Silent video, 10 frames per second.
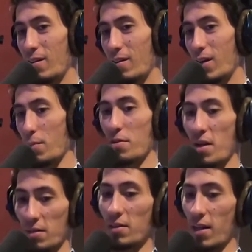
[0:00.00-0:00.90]

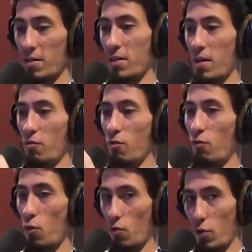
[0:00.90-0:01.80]
hypothetically I could have
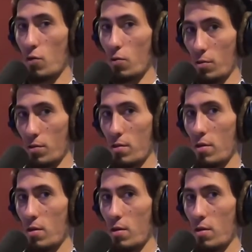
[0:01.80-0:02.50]
4 vocals